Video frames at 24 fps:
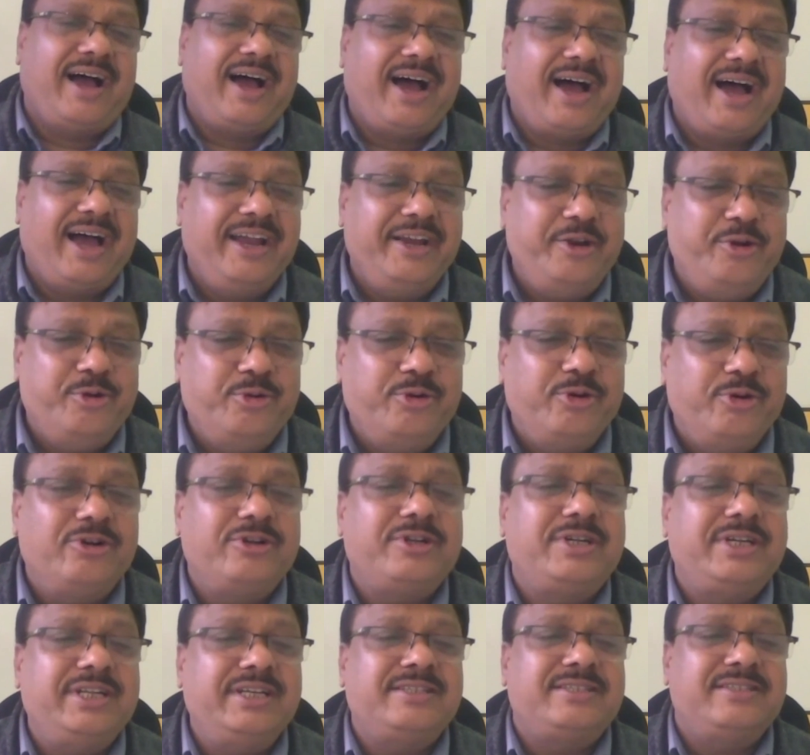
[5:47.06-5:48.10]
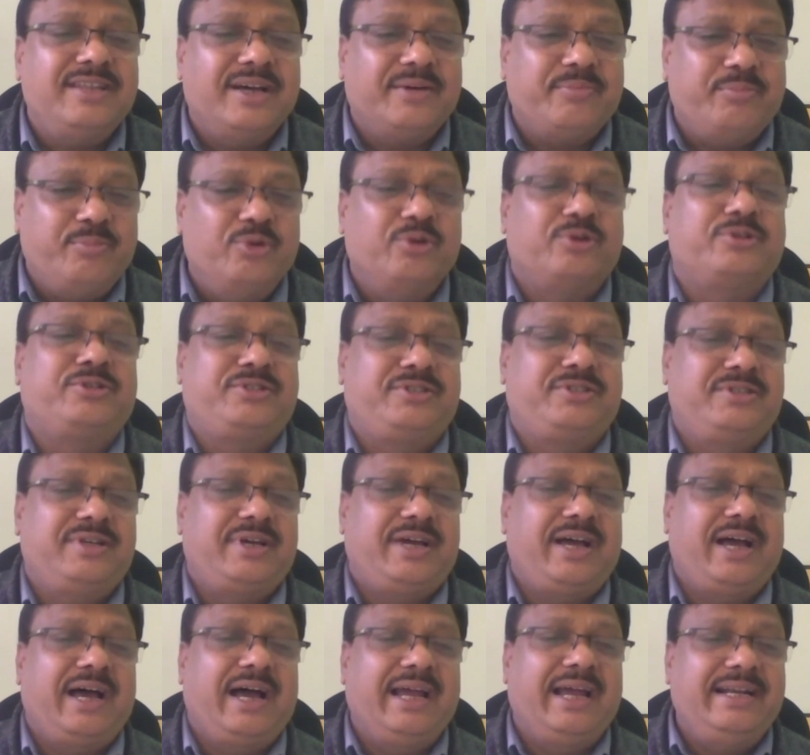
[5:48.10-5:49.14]
I do not teach the books.
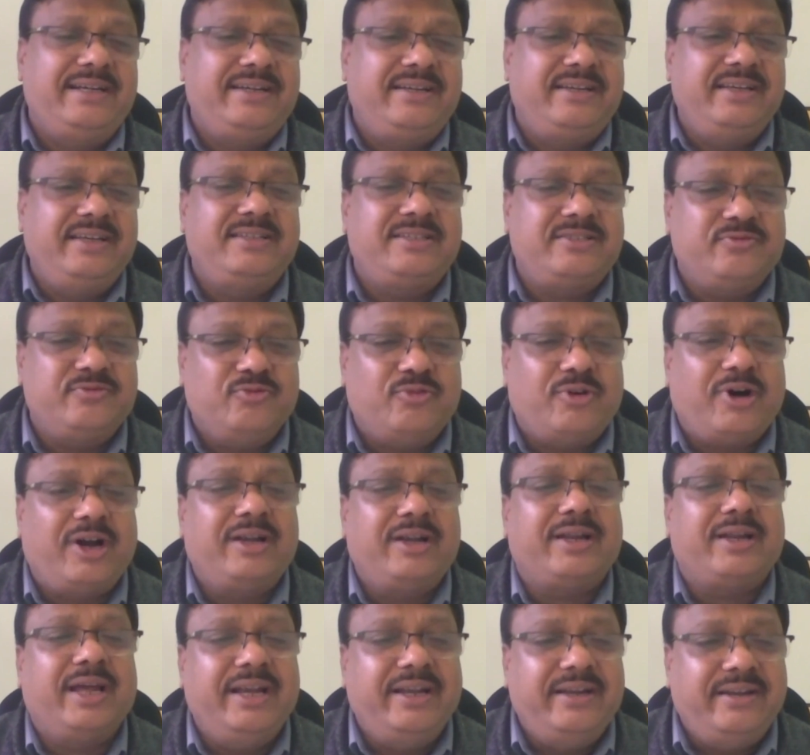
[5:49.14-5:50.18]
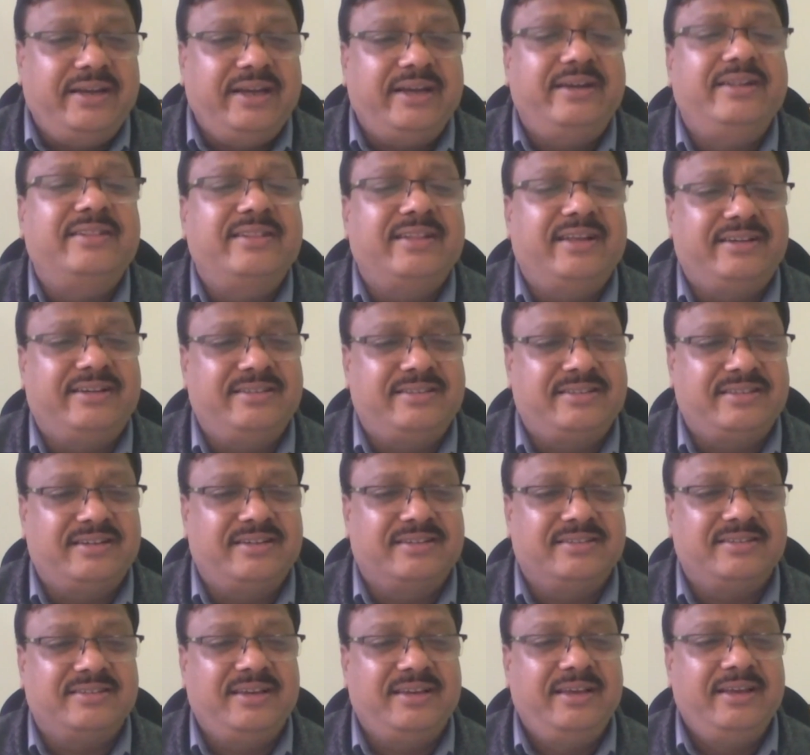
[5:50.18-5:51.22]
I teach what I did in the
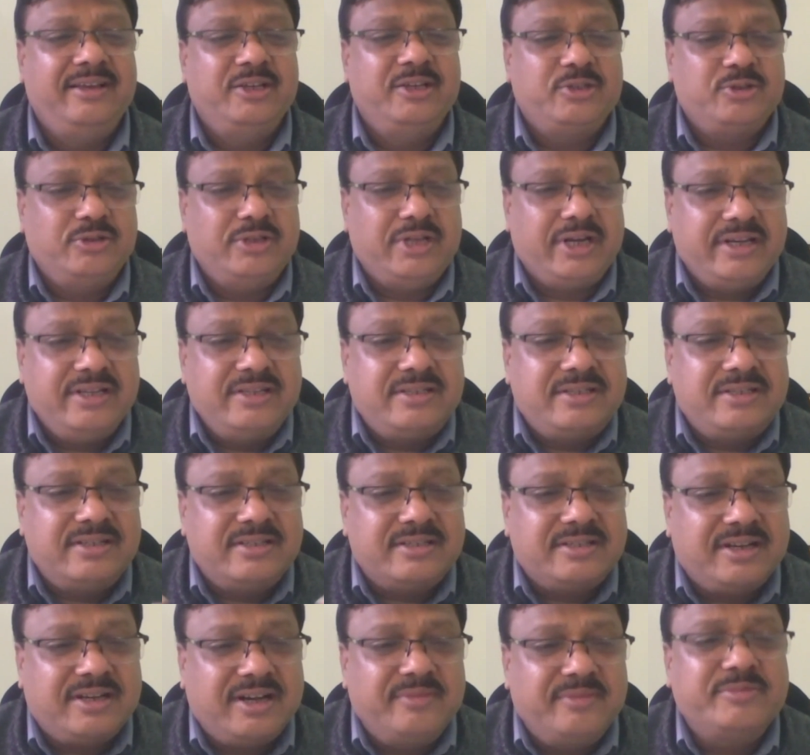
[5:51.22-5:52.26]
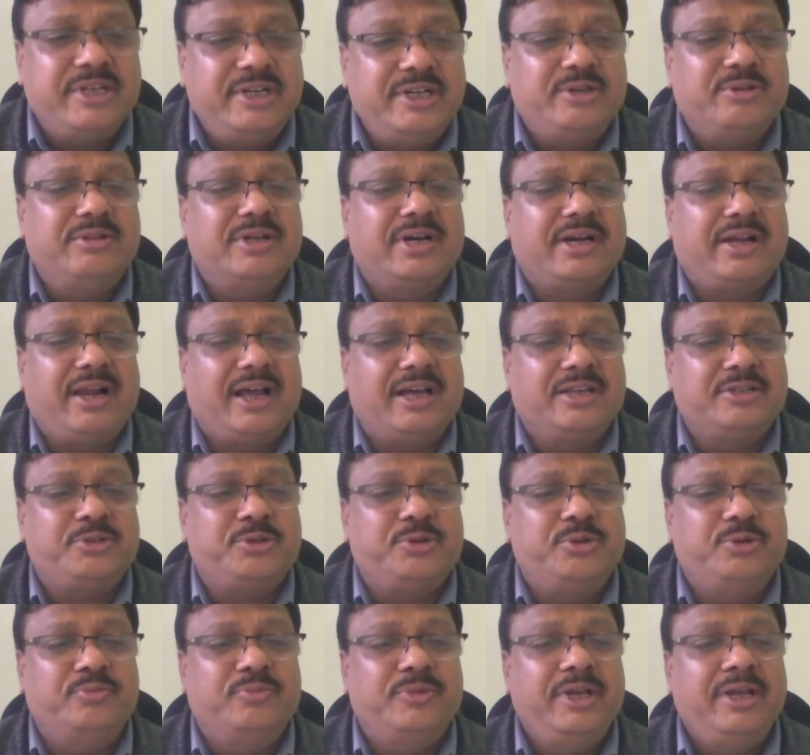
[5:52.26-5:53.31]
research. So the research comes into the
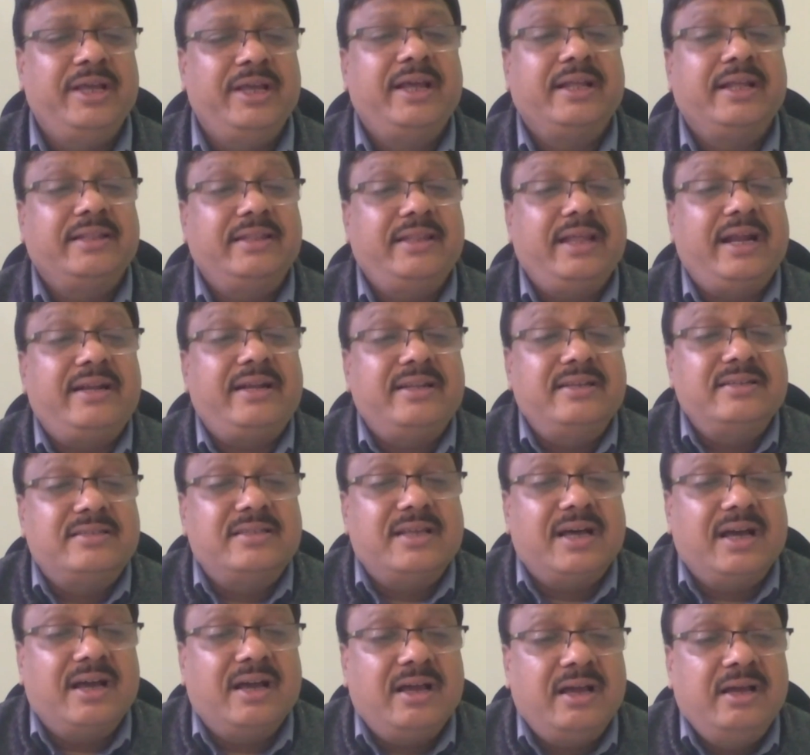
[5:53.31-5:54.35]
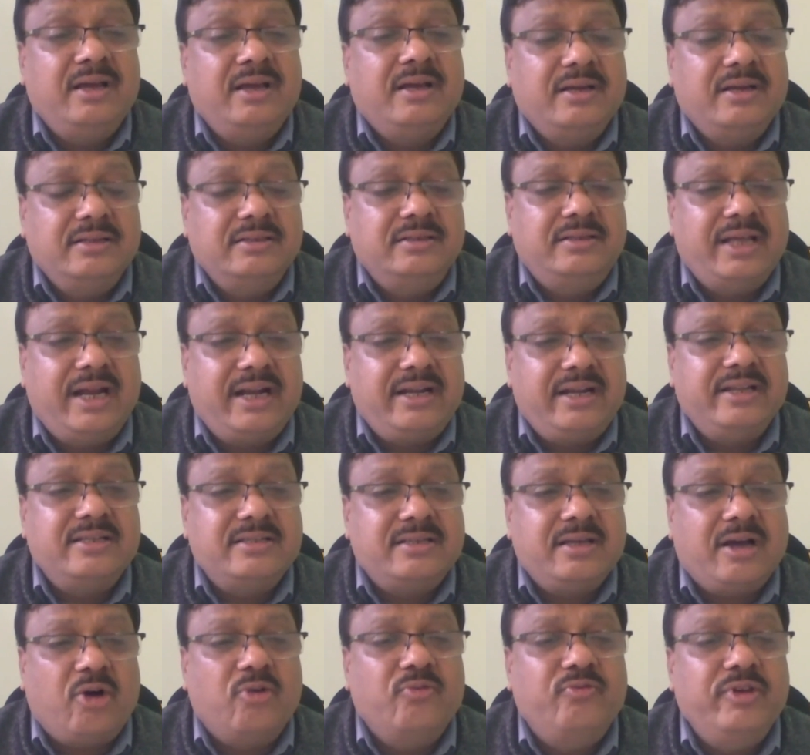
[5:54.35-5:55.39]
classroom. That is the that
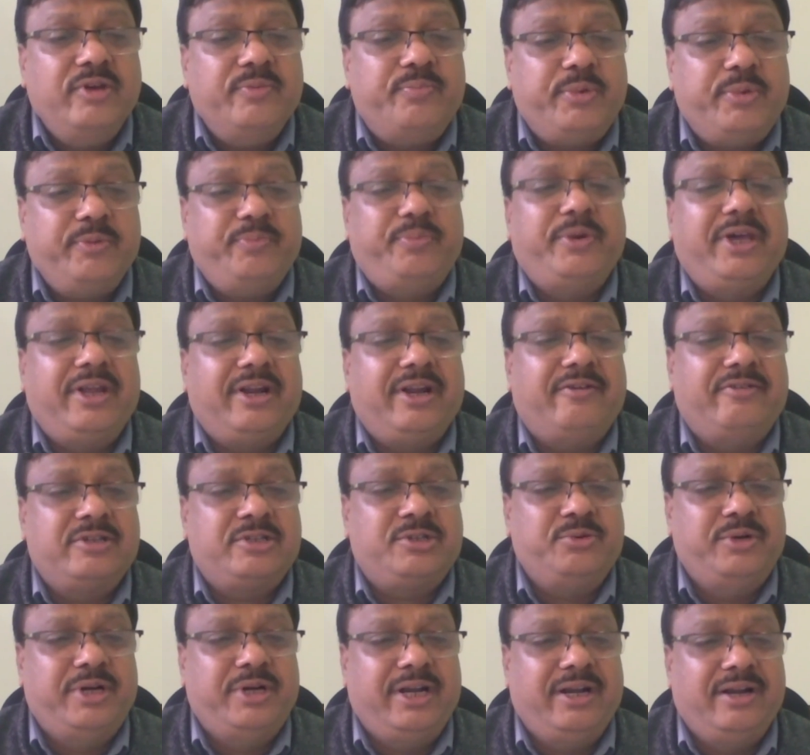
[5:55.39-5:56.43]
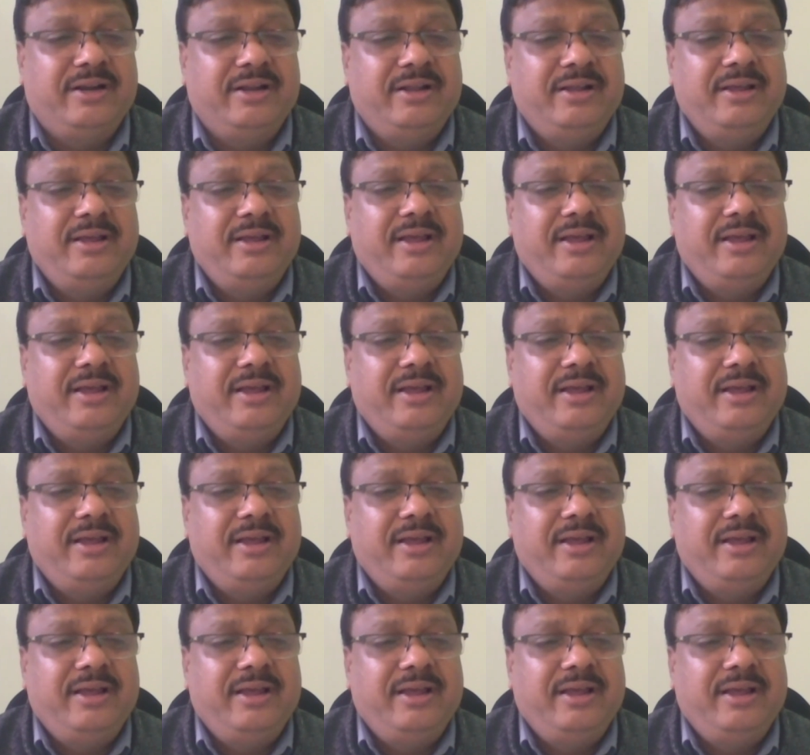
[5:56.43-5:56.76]
is how we prepare our student.